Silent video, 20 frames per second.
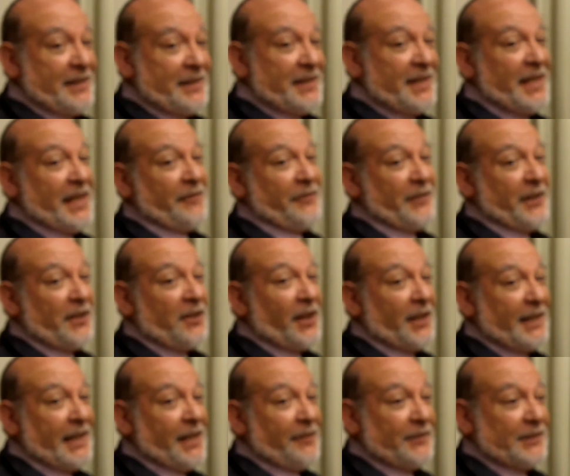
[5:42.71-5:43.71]
There's a gift that
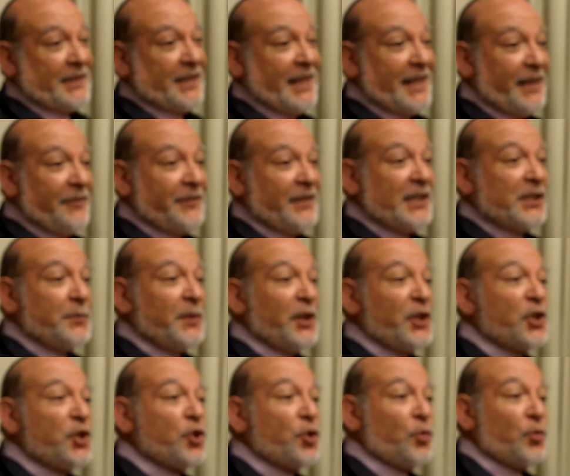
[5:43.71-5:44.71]
God gave us. The gift is we
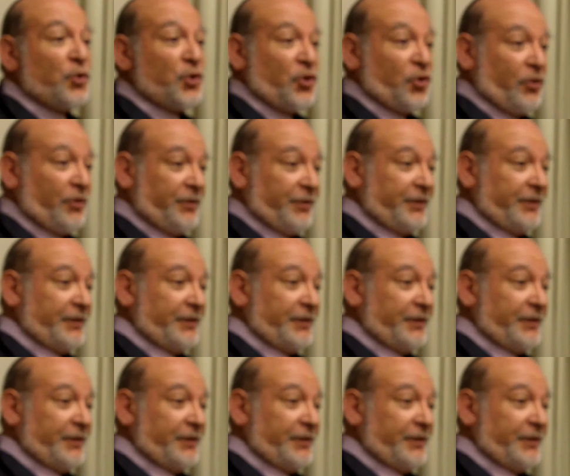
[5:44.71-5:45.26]
can choose.